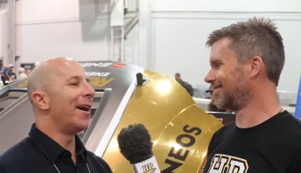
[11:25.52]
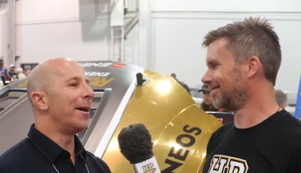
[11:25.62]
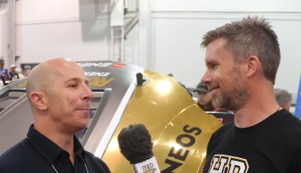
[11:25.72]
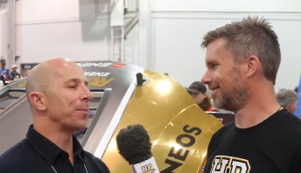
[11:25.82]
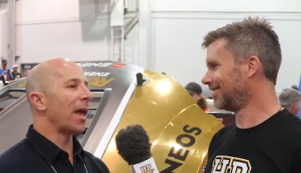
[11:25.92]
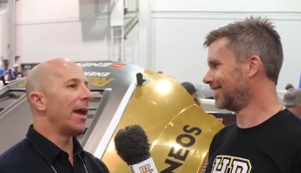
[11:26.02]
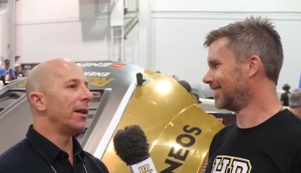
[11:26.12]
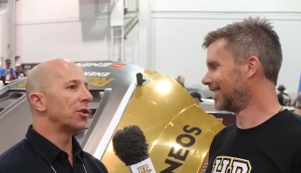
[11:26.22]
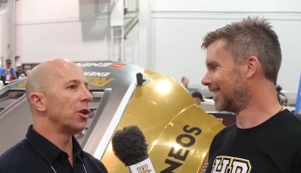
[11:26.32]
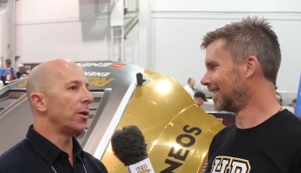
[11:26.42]
Speaker 1: um,
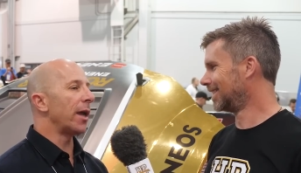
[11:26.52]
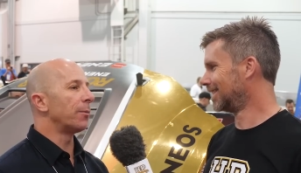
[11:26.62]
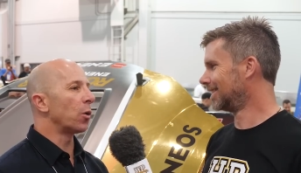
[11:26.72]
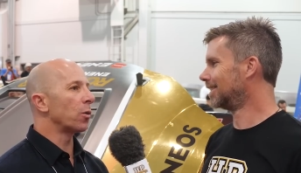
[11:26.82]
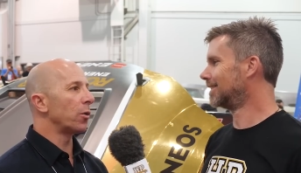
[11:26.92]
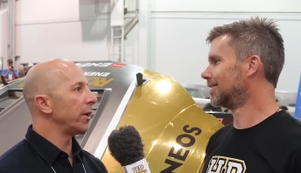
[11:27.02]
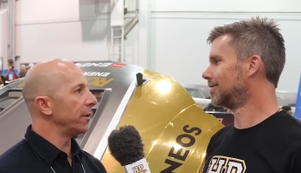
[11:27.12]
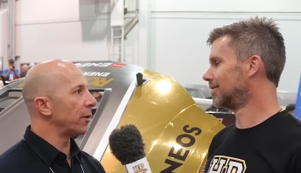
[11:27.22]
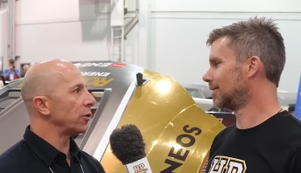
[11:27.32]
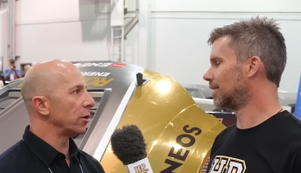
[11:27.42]
and so yeah, the Borgwarner
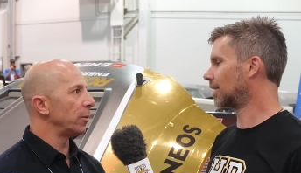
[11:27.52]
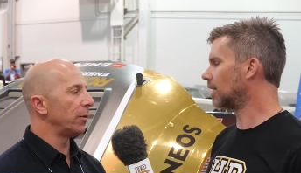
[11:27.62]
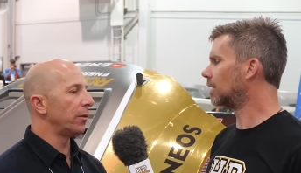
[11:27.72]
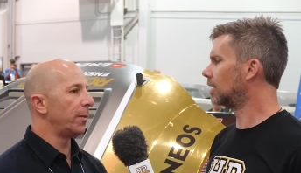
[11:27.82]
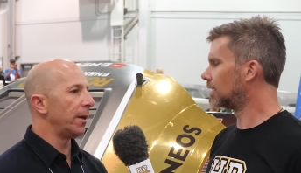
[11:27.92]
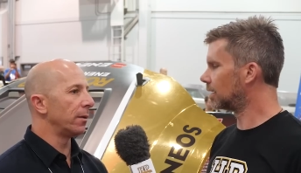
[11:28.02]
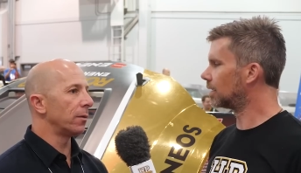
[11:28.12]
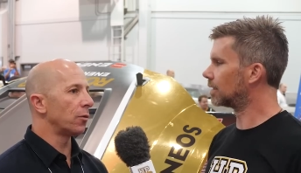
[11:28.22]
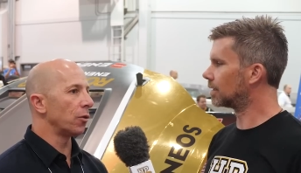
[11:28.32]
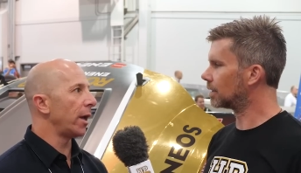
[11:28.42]
EFR turbos have been
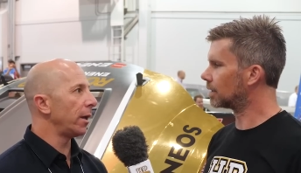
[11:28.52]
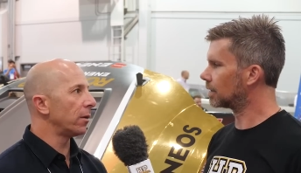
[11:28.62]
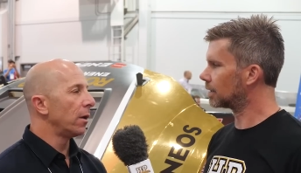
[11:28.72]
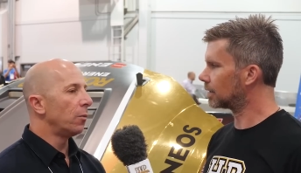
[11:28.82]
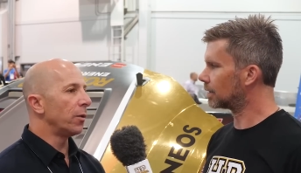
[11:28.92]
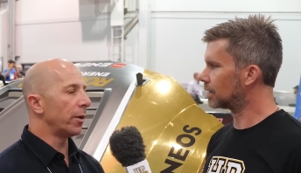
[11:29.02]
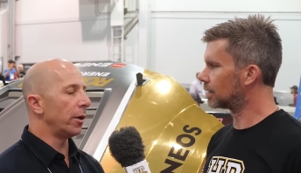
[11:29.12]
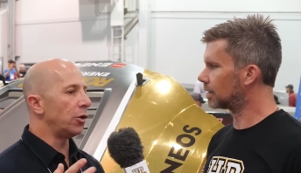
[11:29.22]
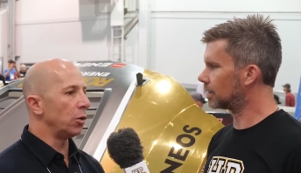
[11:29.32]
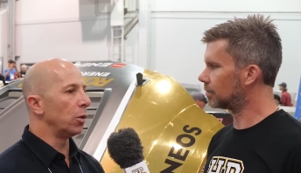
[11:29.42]
great. We ran
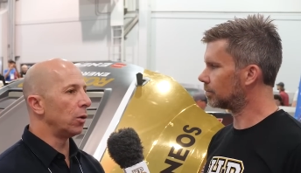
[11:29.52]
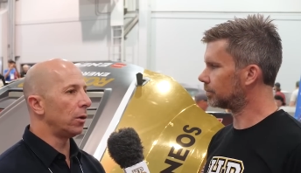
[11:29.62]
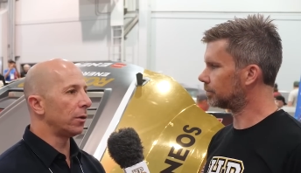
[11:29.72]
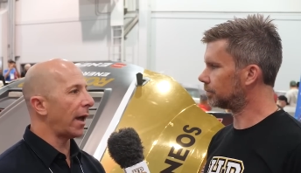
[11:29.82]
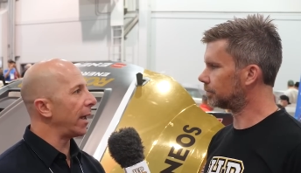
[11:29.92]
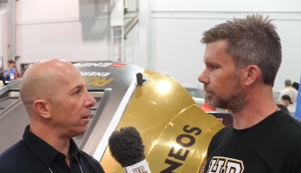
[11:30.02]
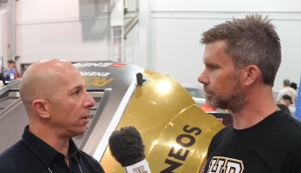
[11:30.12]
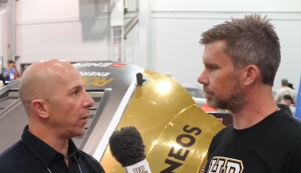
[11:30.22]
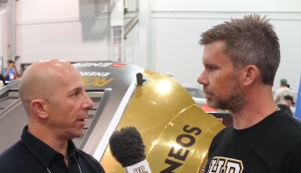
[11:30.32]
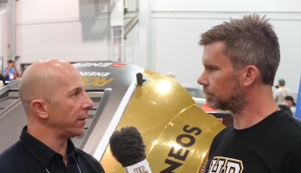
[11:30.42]
a dual
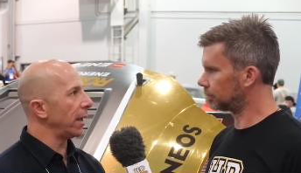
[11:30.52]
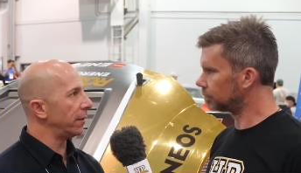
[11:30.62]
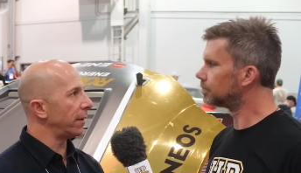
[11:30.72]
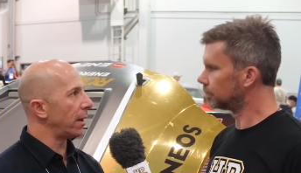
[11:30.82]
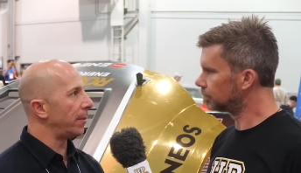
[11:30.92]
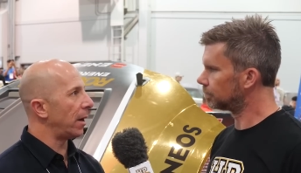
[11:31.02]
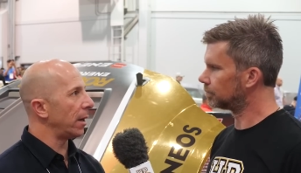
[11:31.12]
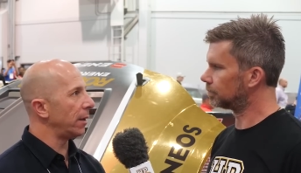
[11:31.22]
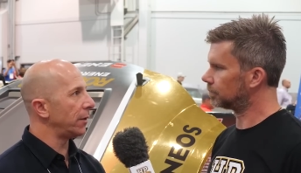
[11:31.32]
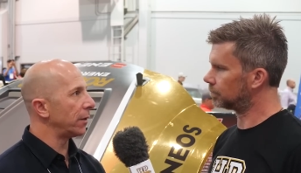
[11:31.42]
TiAL wastegate setup on
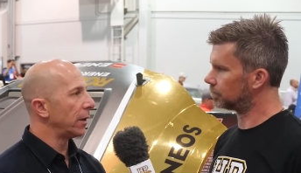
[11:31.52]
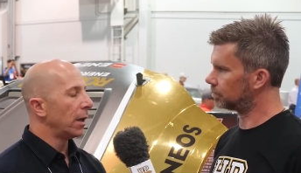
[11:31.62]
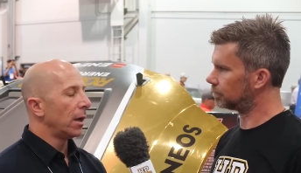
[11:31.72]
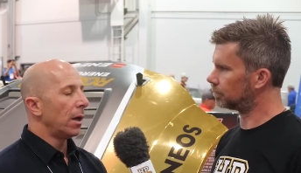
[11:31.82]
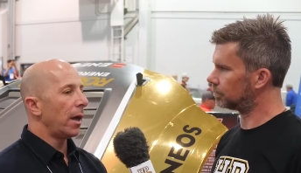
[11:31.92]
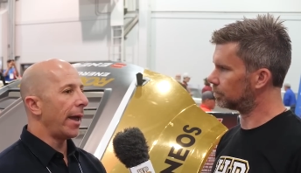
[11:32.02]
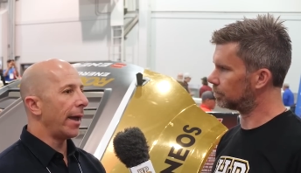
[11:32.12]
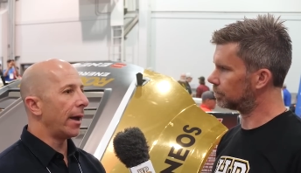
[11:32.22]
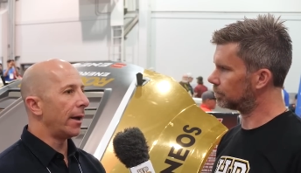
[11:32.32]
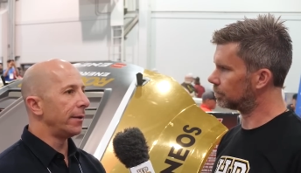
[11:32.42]
it,
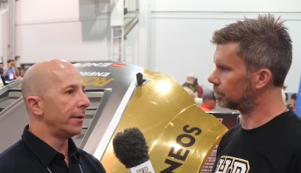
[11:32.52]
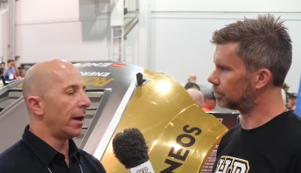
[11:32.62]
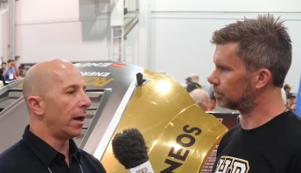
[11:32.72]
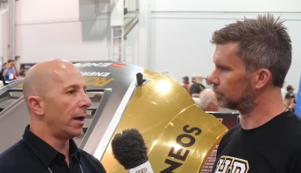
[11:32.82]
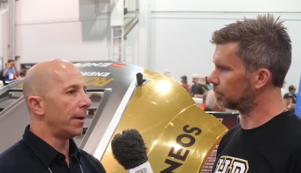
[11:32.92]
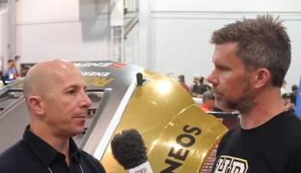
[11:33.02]
and uh,